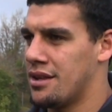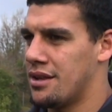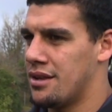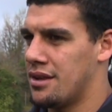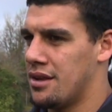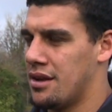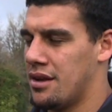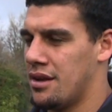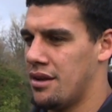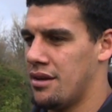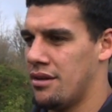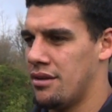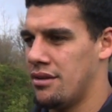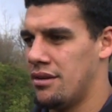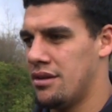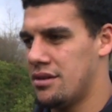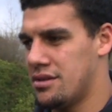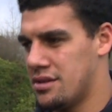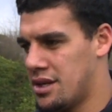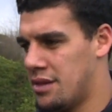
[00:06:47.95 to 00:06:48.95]
and
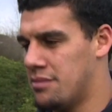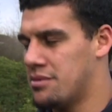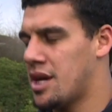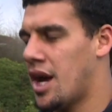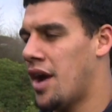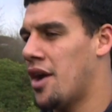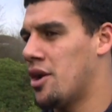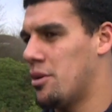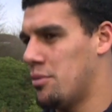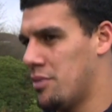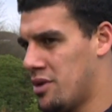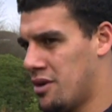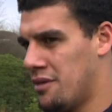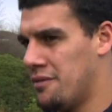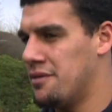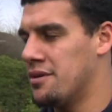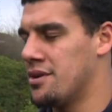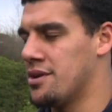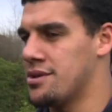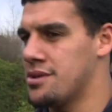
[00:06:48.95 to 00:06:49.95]
just keep carrying on with
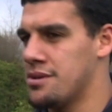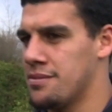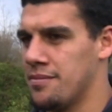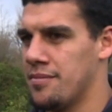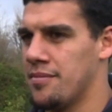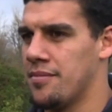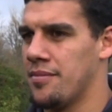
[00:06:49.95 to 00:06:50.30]
confidence.